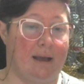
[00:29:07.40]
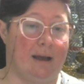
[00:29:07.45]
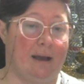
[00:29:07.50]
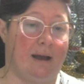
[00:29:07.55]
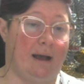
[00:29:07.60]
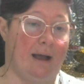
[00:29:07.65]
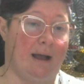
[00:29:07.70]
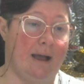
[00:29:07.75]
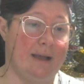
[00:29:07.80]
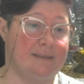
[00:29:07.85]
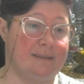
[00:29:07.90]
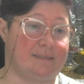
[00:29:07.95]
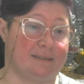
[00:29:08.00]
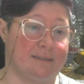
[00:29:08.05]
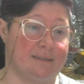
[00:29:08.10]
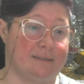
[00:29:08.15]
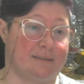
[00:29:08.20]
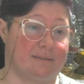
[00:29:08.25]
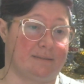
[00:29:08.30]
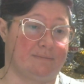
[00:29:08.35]

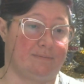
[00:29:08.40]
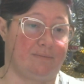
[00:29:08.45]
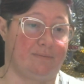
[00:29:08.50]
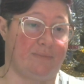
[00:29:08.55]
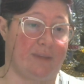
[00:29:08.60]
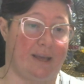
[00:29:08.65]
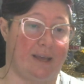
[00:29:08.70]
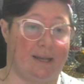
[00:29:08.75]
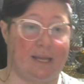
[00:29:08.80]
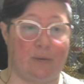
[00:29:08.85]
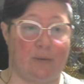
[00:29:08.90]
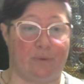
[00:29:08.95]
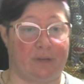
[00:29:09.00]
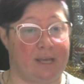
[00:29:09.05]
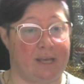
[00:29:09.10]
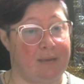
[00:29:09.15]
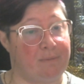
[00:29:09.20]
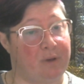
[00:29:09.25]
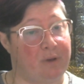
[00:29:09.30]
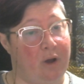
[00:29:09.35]
Isaac, and he would
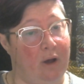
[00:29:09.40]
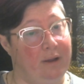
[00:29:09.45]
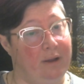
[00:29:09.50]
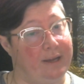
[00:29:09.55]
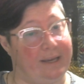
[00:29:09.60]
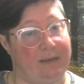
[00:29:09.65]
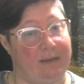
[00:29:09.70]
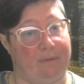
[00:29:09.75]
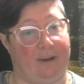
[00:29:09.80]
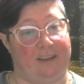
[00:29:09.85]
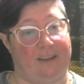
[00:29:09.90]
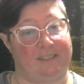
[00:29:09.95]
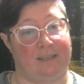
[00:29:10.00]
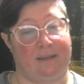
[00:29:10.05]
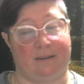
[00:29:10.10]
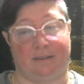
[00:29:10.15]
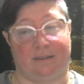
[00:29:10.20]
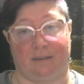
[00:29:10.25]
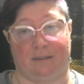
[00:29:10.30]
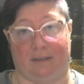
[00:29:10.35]
keep calling him
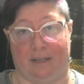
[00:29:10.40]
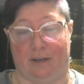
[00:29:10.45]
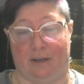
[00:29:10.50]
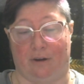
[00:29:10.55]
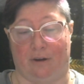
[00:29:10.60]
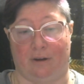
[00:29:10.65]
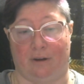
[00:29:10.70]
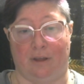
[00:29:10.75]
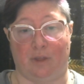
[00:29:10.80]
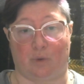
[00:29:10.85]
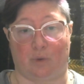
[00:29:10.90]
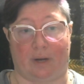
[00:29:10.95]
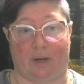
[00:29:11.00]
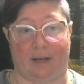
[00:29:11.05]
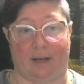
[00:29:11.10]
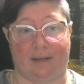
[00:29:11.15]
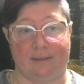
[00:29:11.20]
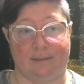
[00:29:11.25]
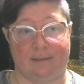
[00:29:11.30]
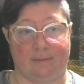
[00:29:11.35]
Isaac until he heard
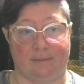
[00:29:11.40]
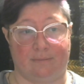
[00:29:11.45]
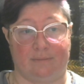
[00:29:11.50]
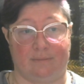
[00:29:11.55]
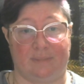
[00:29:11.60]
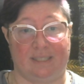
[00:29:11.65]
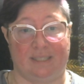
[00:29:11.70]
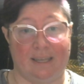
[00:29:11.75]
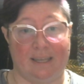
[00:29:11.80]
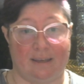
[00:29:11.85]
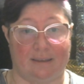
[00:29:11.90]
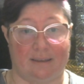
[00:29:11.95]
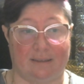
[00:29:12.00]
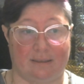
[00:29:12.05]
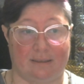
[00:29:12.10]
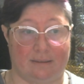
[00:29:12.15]
otherwise, did.